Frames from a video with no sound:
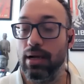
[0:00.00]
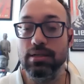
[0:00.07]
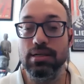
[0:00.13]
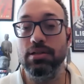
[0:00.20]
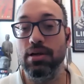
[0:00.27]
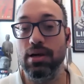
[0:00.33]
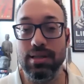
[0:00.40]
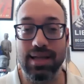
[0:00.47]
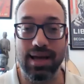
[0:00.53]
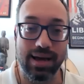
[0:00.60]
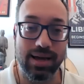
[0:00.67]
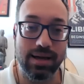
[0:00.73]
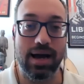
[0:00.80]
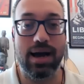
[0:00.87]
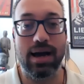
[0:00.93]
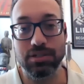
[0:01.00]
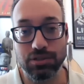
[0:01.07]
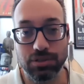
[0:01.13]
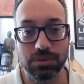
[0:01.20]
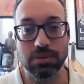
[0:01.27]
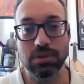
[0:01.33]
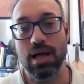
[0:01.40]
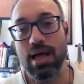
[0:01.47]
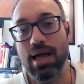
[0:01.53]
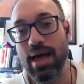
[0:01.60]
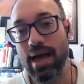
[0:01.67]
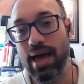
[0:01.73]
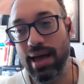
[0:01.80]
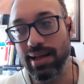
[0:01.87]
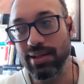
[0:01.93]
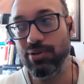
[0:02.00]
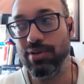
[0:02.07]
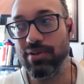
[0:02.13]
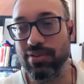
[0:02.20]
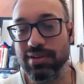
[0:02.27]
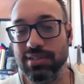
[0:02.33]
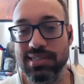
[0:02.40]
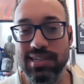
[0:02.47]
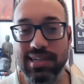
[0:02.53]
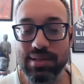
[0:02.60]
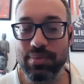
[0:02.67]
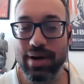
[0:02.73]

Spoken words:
because I taught at the high school and university.